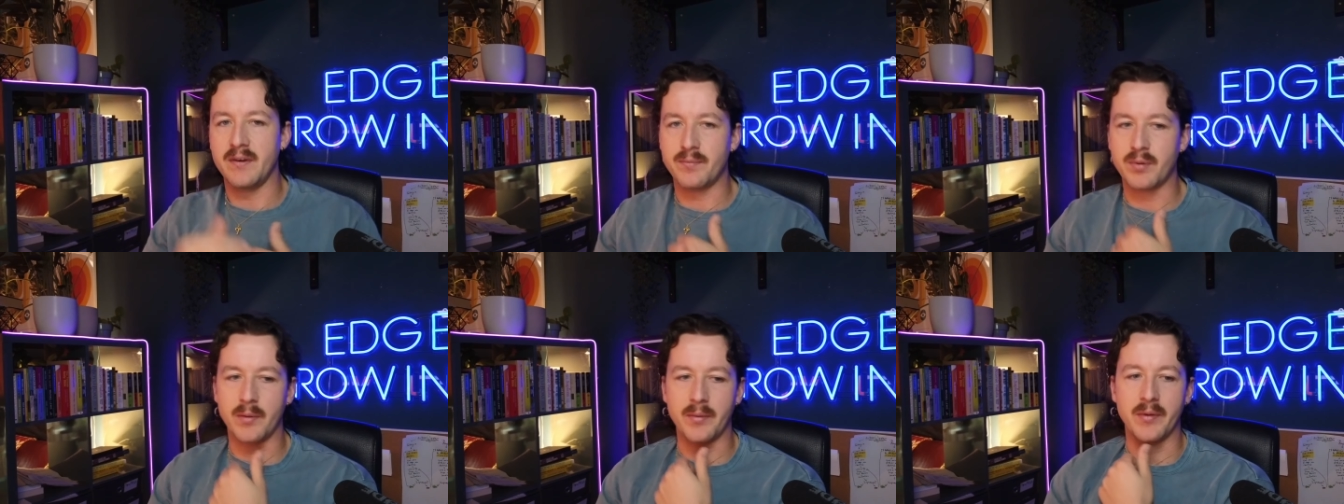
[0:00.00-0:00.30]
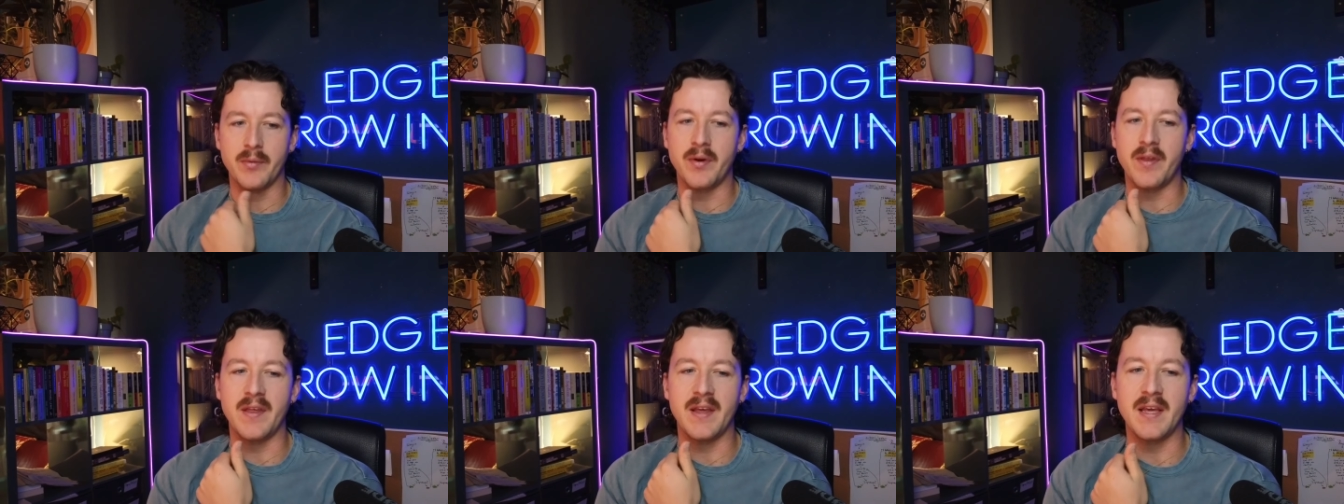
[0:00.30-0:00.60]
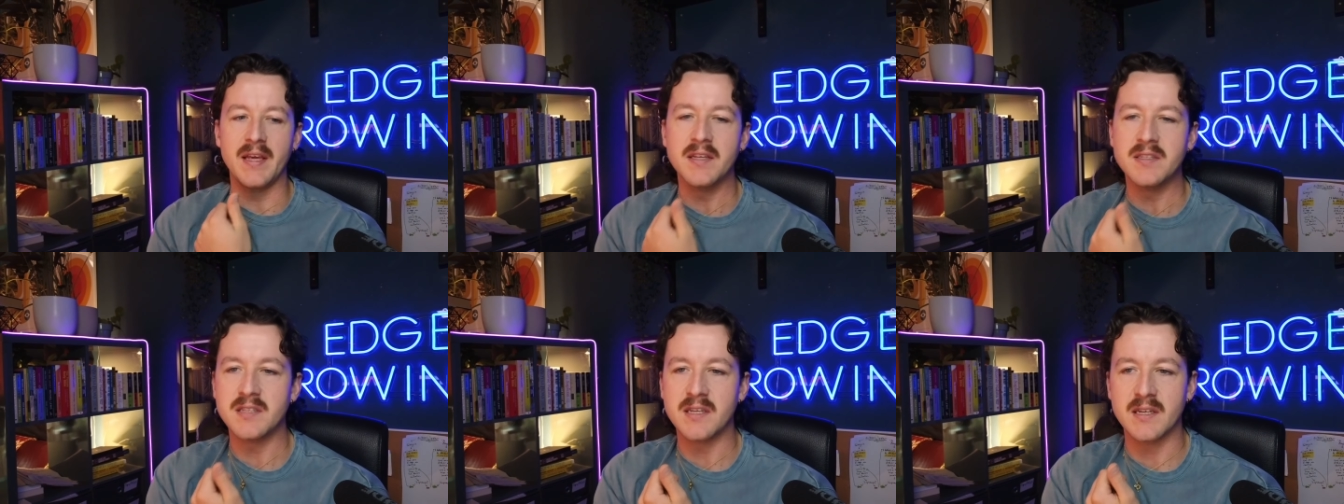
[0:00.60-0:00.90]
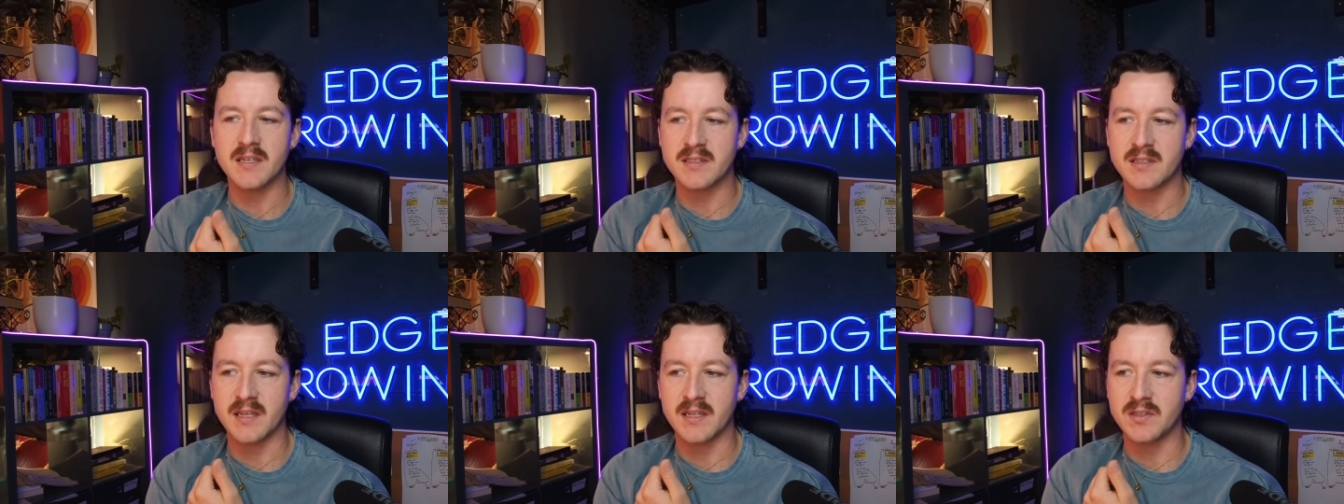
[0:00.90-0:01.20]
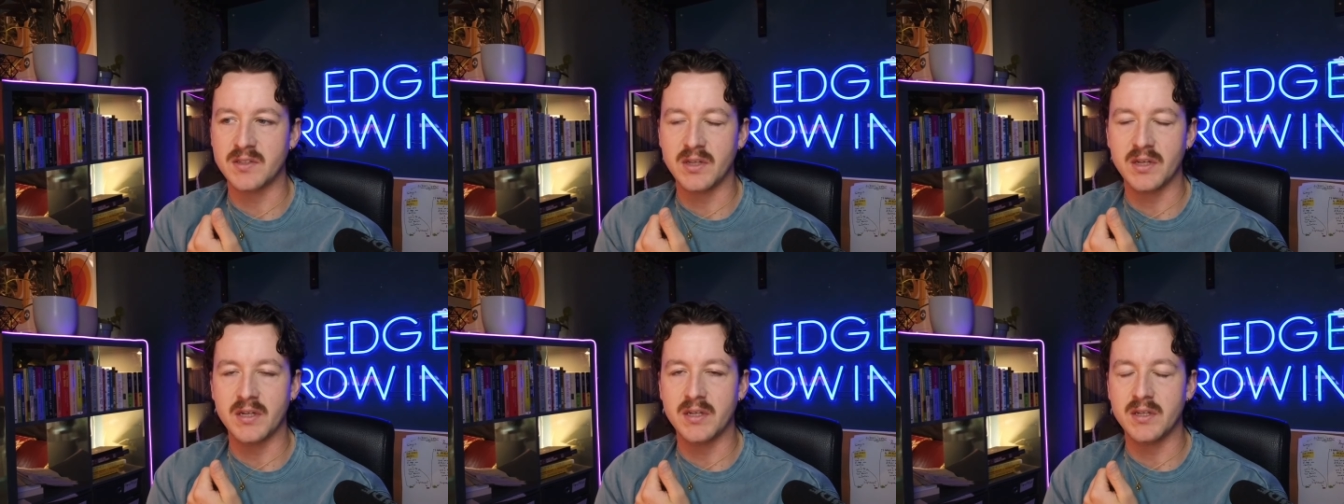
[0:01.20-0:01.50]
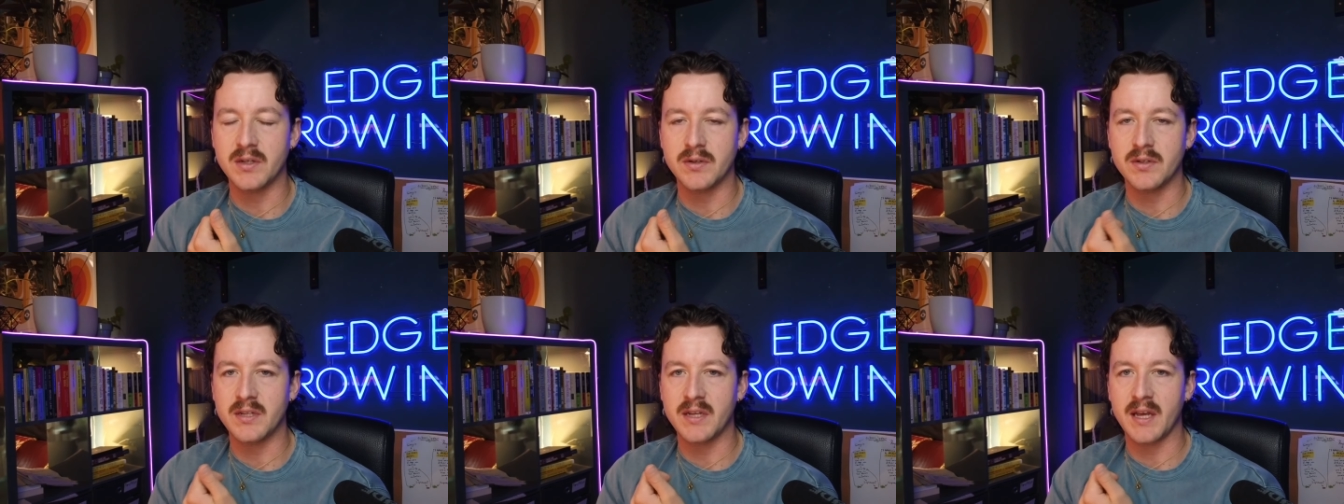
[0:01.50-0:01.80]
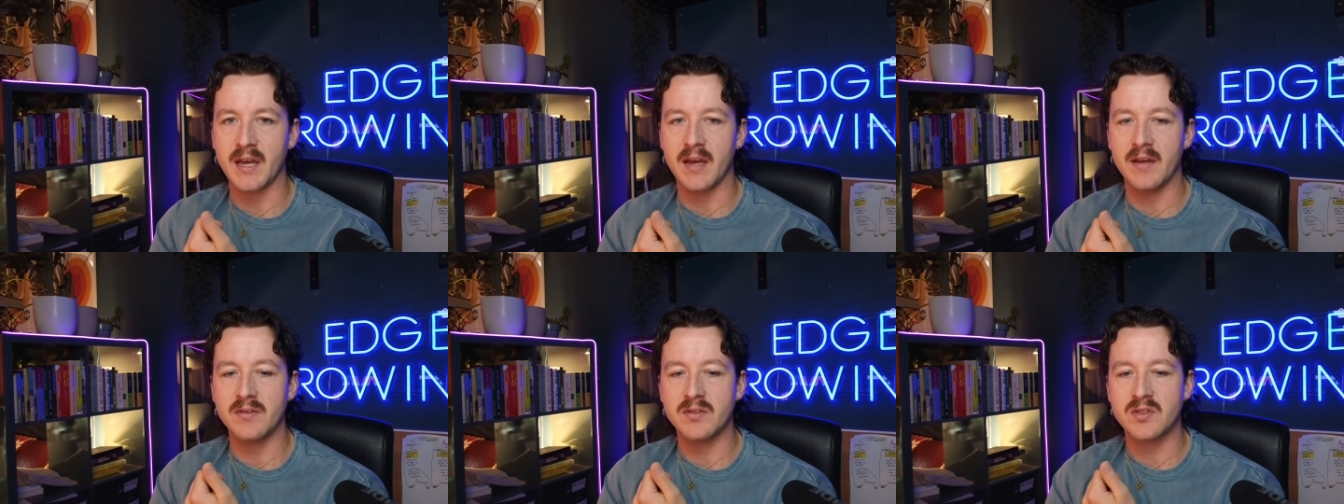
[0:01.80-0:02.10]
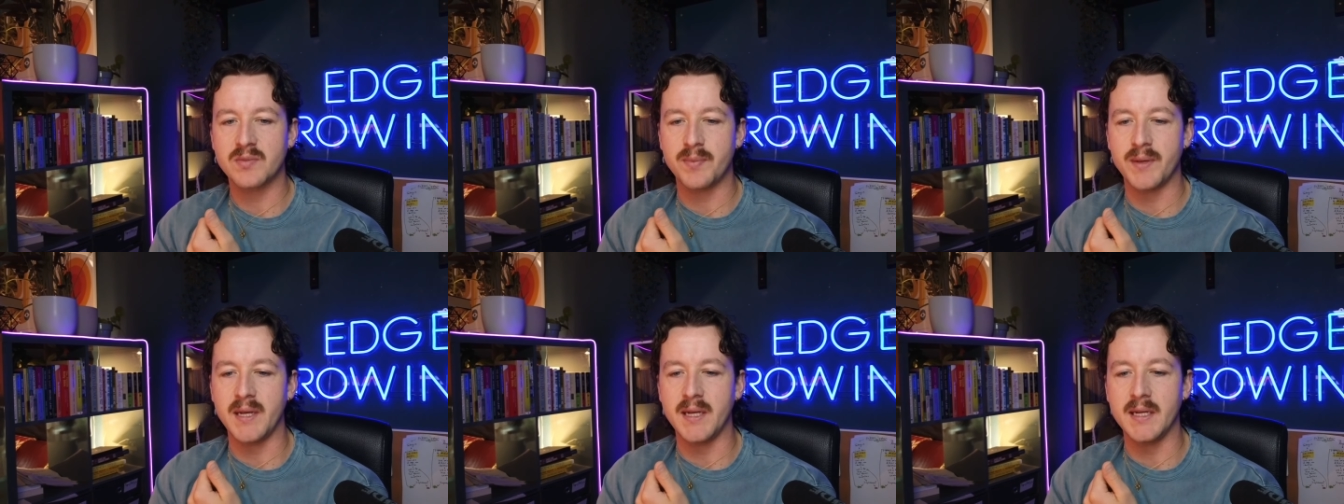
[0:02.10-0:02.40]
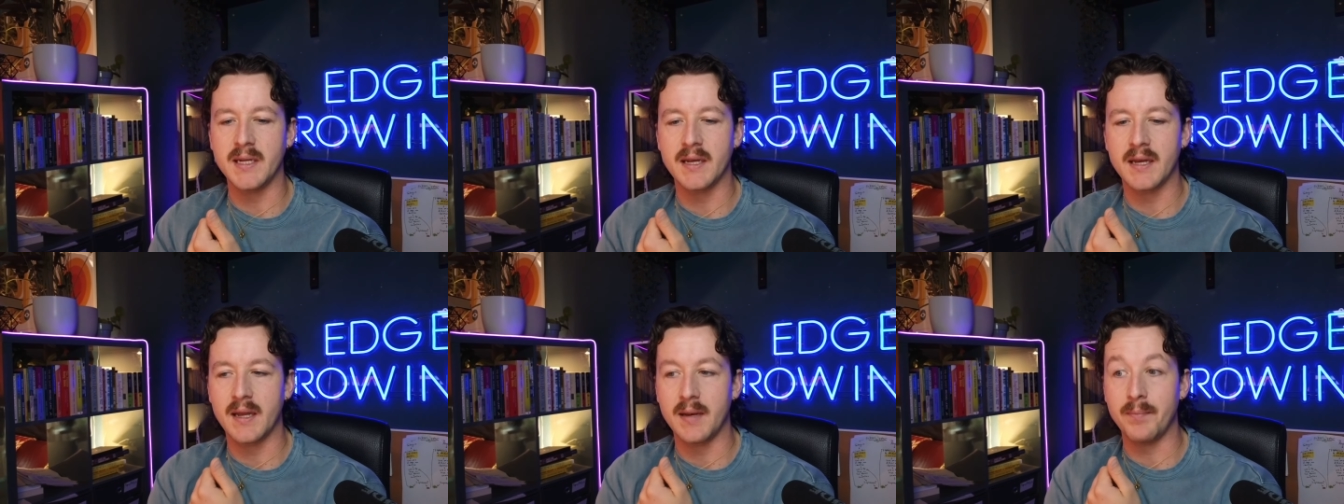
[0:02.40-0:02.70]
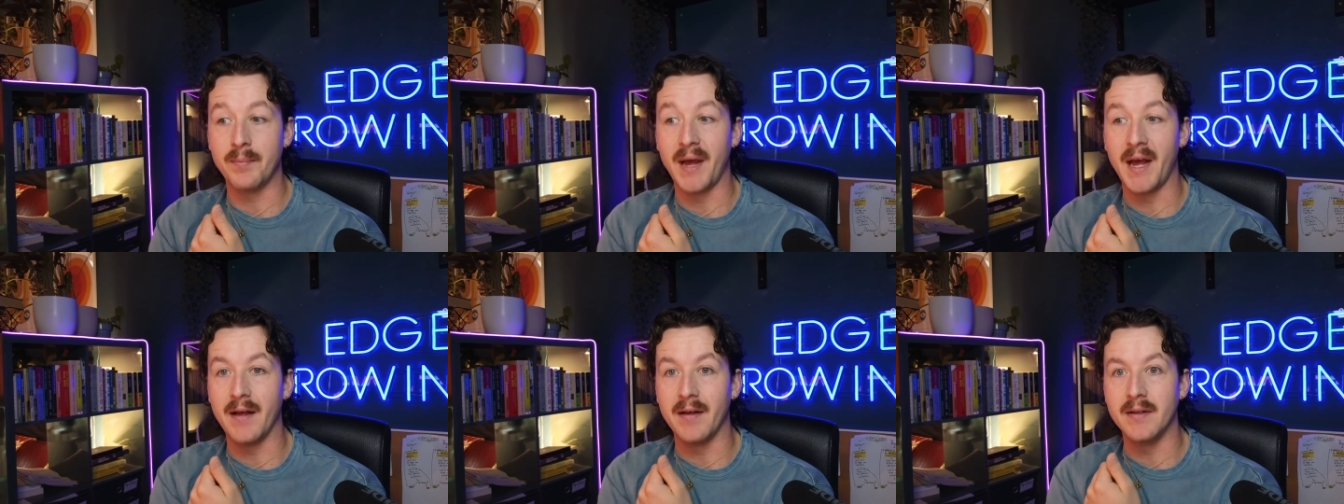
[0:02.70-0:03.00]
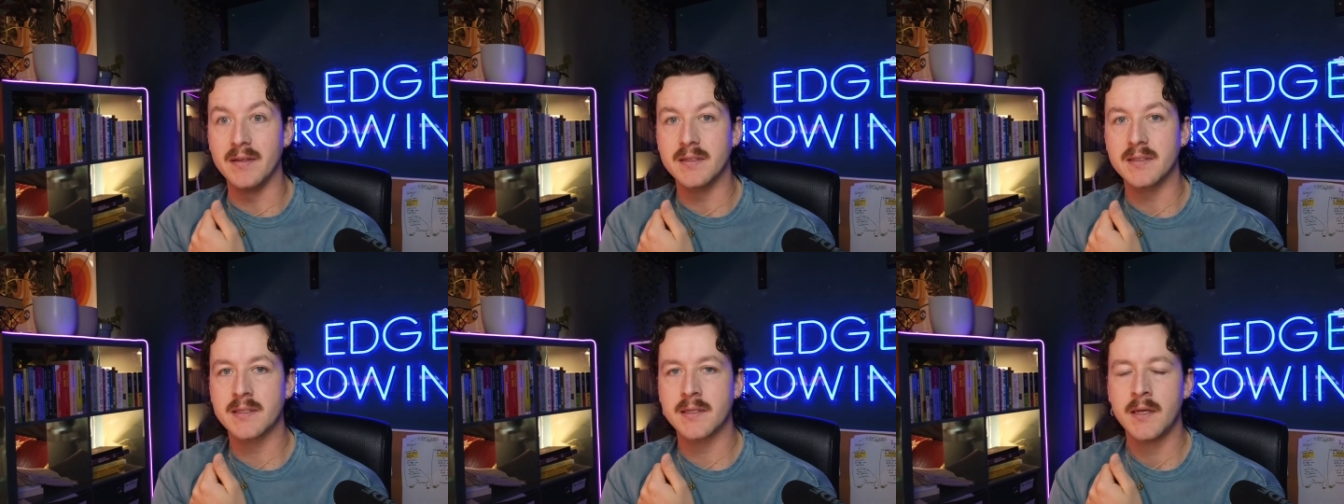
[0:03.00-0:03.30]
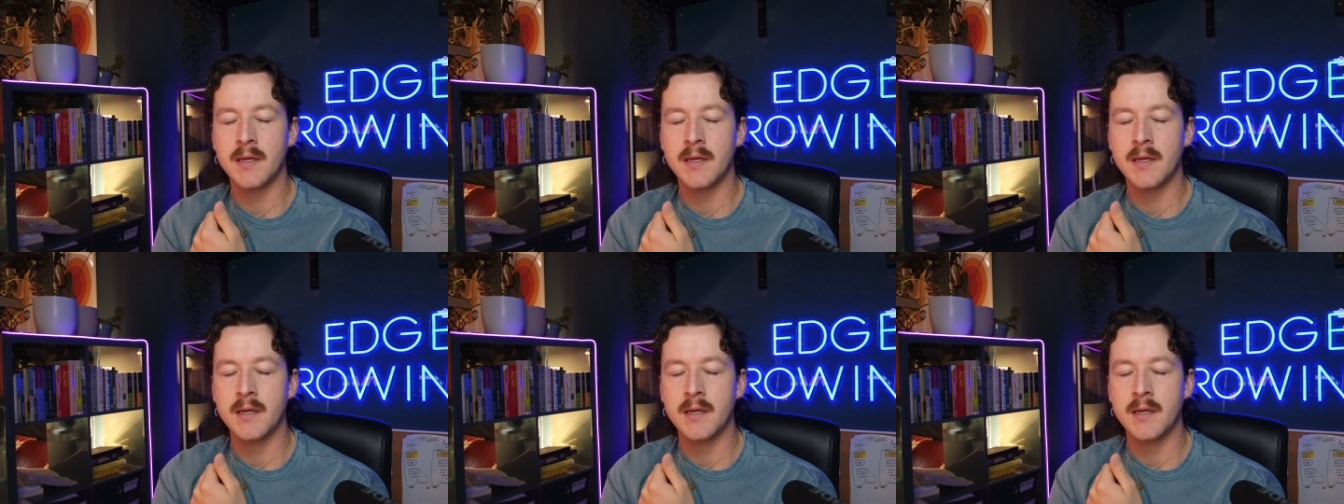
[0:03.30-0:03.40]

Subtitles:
Probably one of the easiest things you can do to get speed and balance.